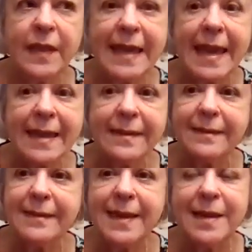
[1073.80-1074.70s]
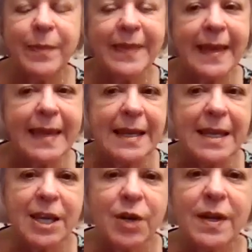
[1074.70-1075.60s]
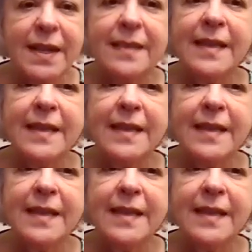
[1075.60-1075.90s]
they can't see it, but they can hear it.